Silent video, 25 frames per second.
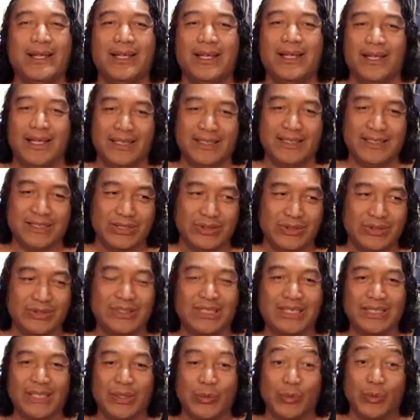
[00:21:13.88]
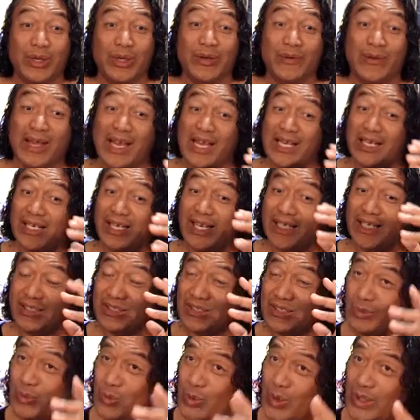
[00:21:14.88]
And certainly when
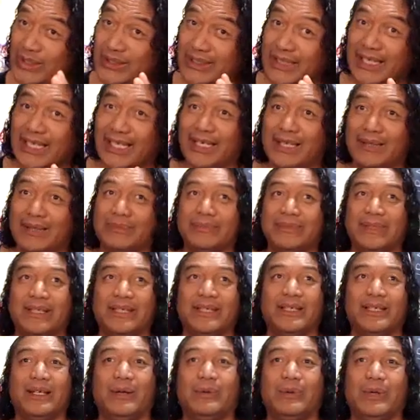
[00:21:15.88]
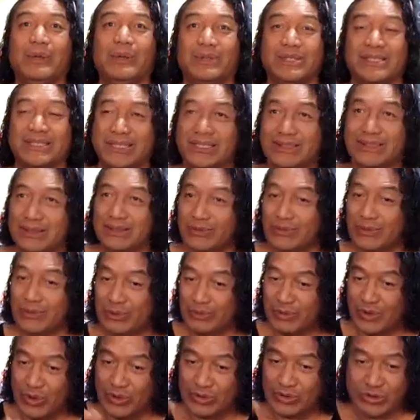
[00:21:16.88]
Atlantis 1 came, we
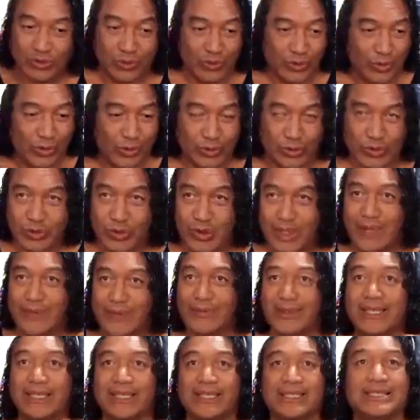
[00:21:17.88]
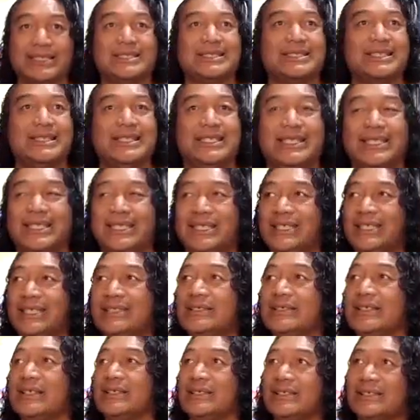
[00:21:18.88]
were all traveling and seeding
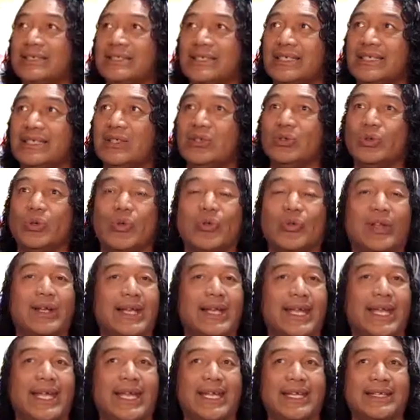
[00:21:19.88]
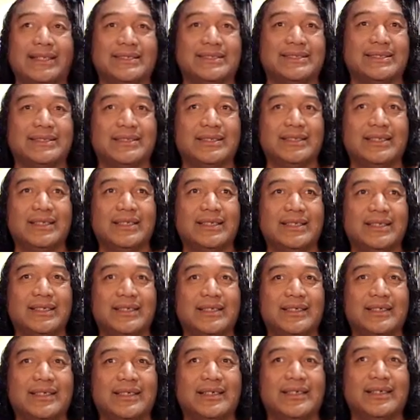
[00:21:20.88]
all the lands,
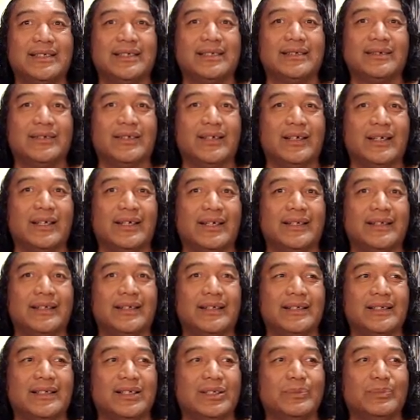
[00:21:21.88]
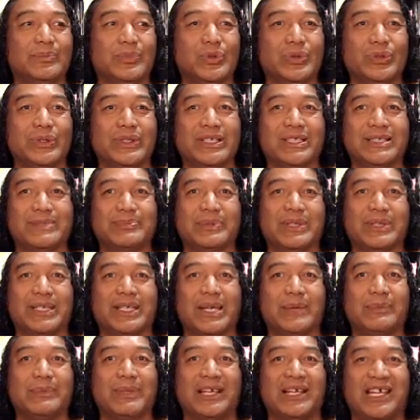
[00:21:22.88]
right? And the Lemurians
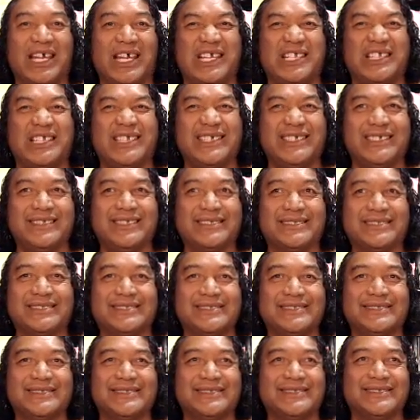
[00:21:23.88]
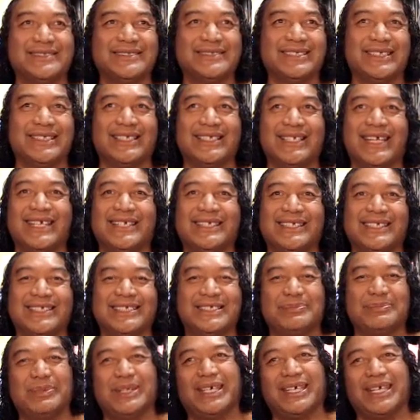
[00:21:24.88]
became Atlanteans, and the Atlanteans
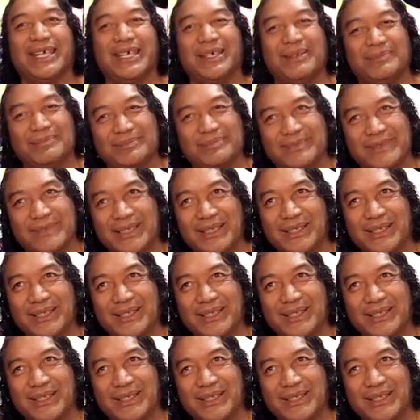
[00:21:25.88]
became